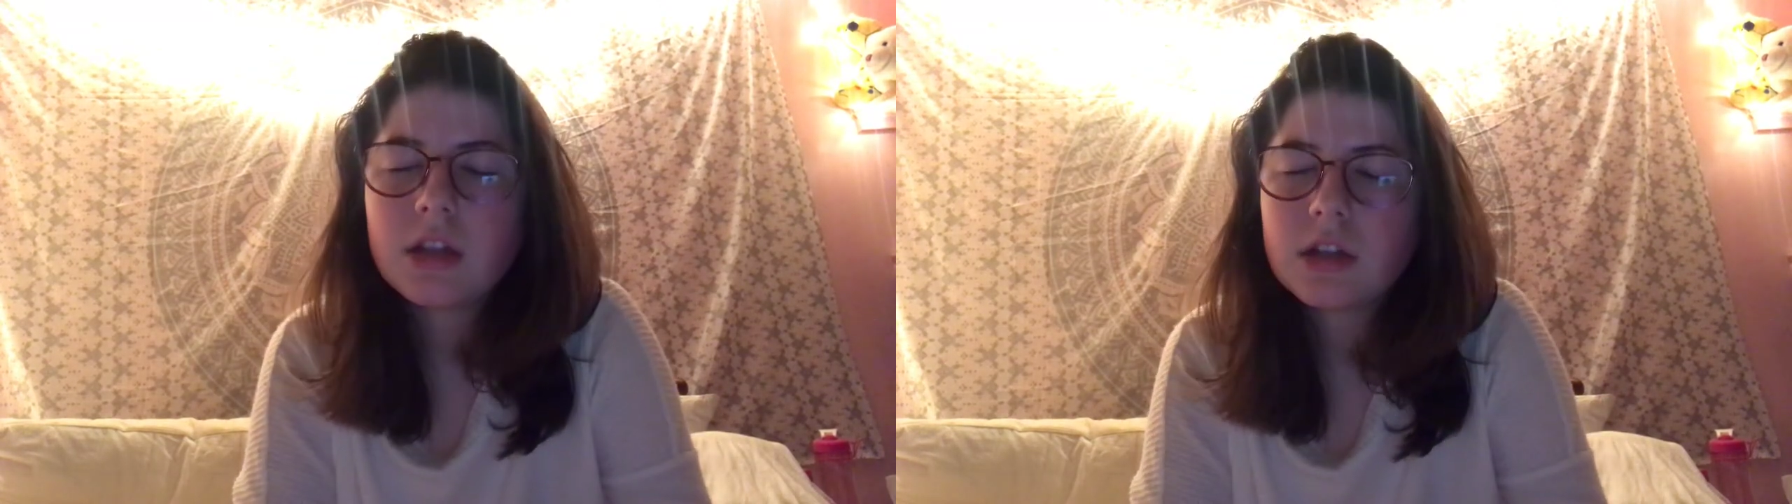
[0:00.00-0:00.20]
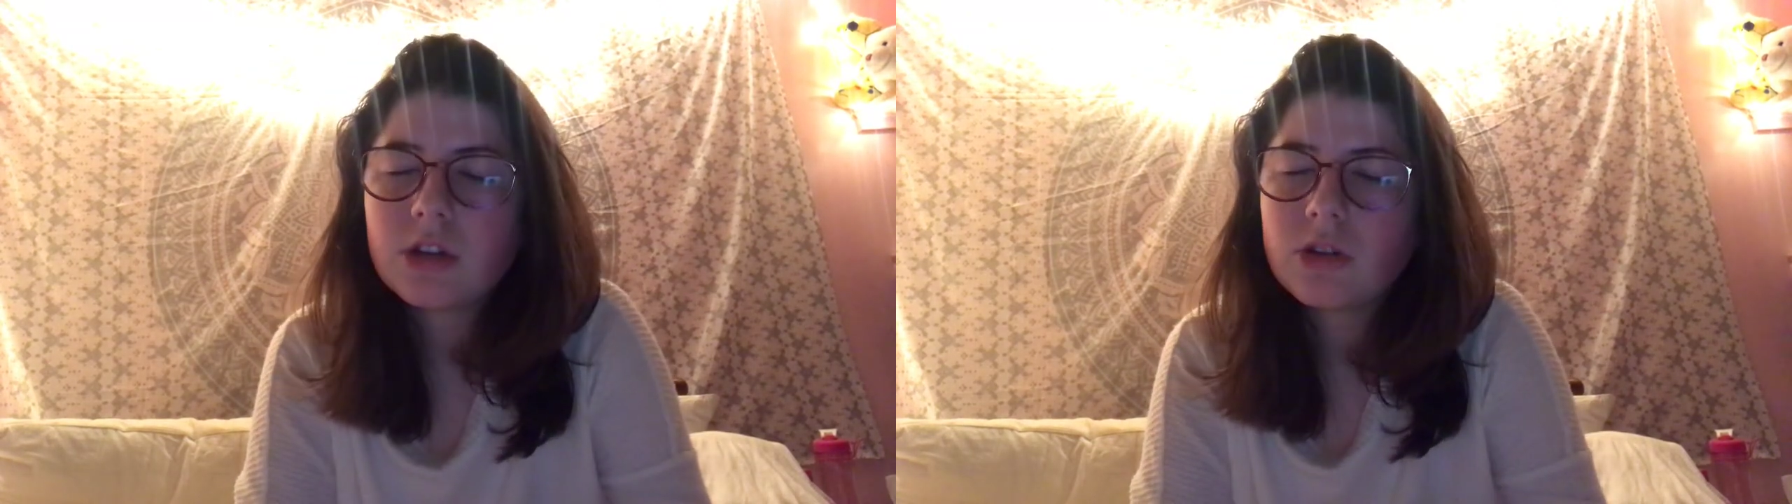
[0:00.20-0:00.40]

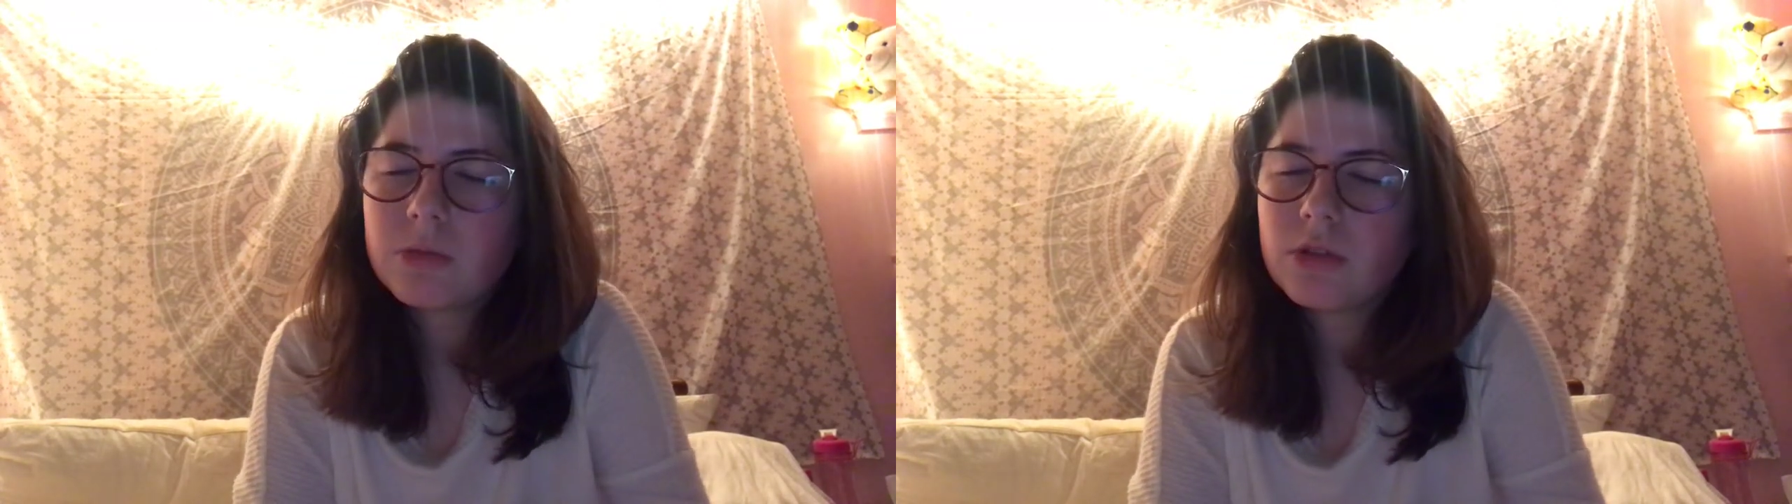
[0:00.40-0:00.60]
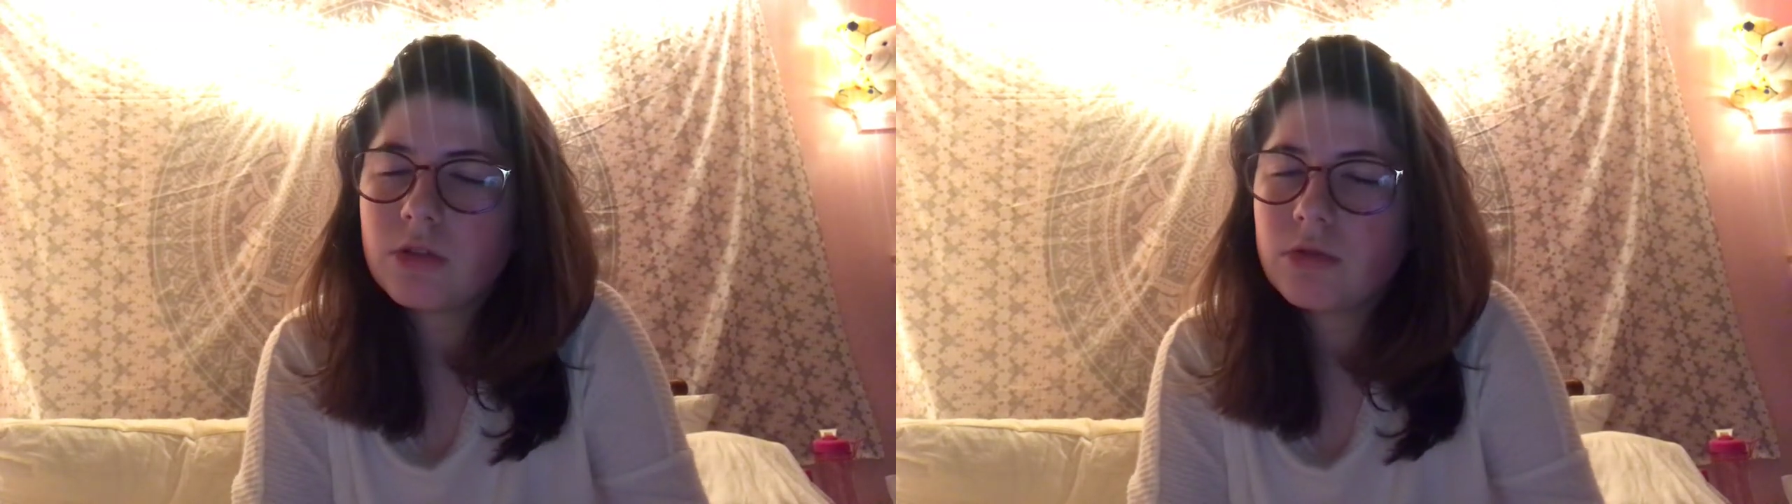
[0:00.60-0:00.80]
Now I'm
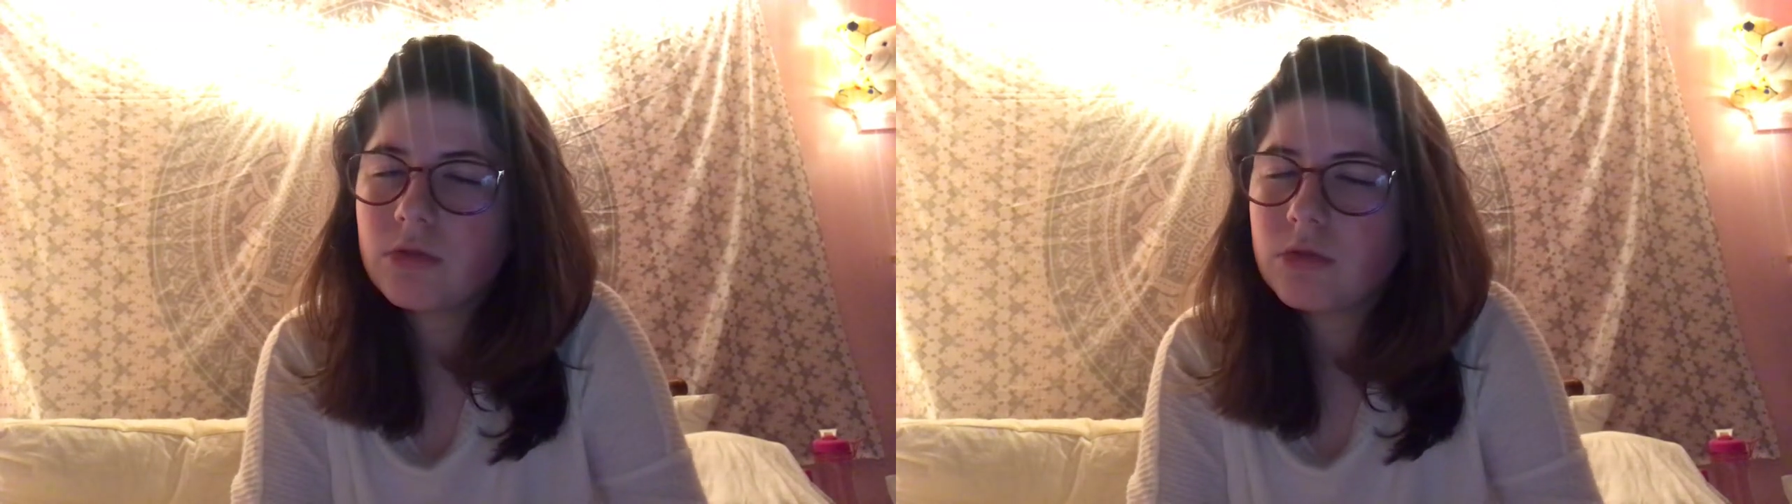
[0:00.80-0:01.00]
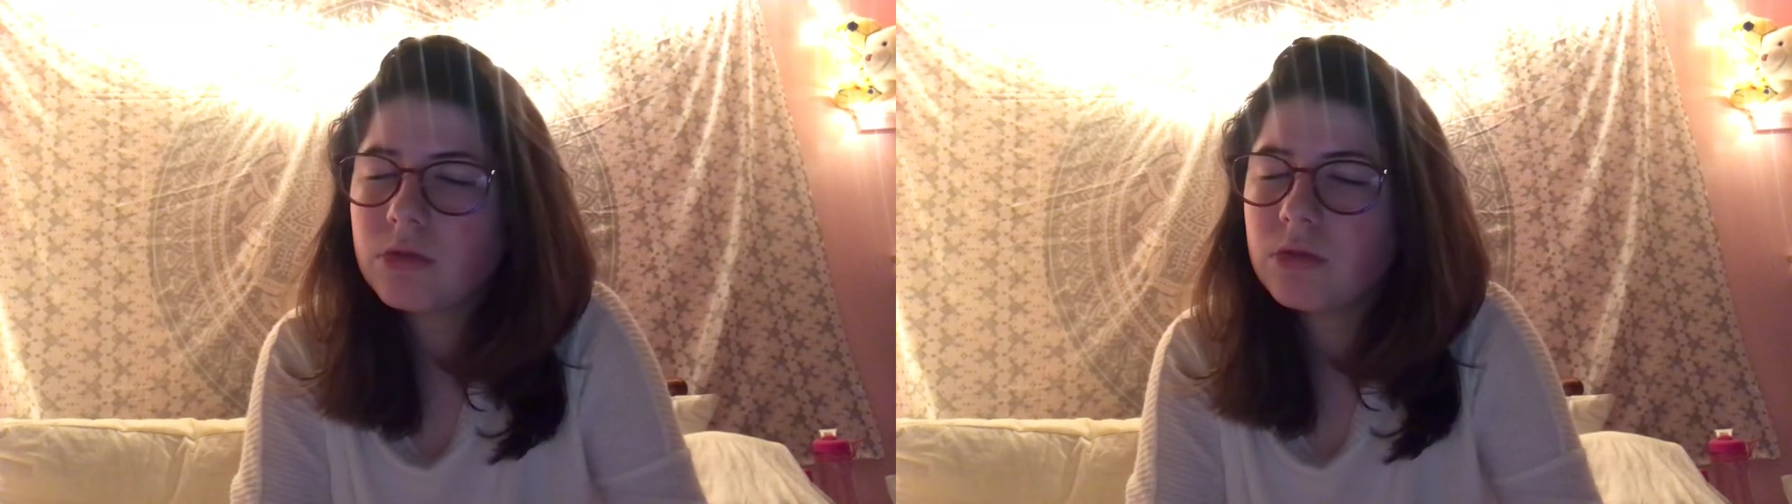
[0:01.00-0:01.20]
on the
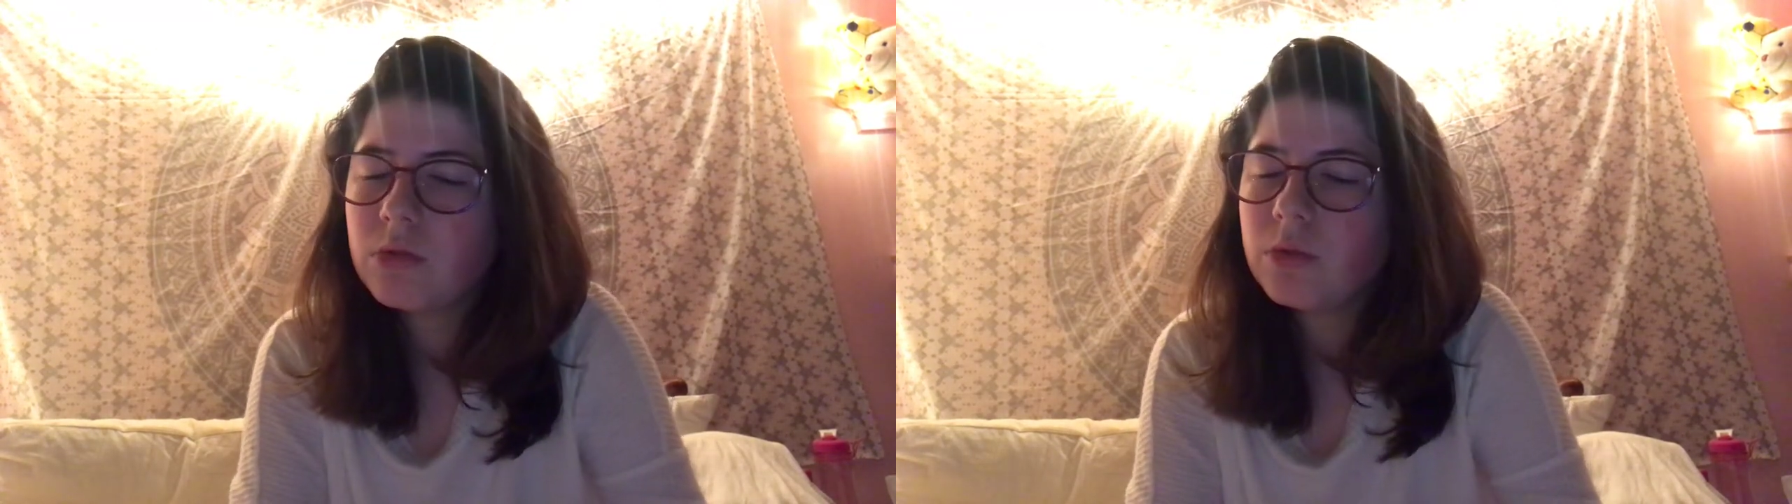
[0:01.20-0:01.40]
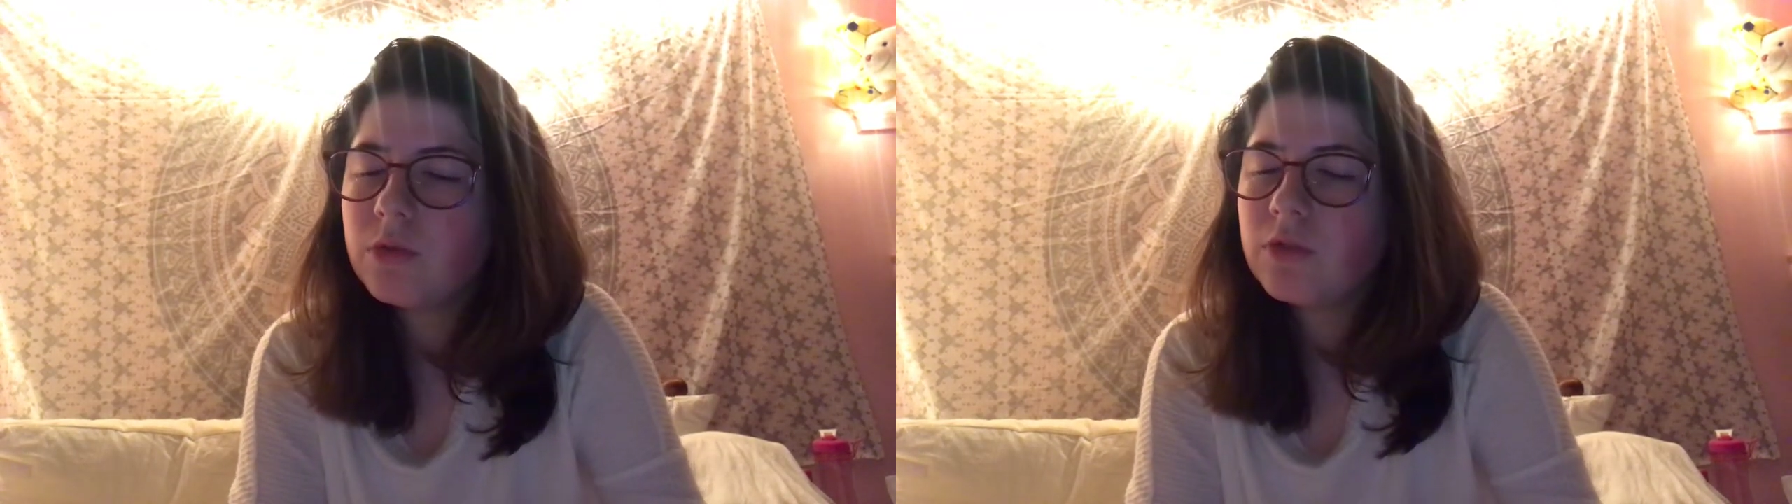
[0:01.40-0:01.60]
roof,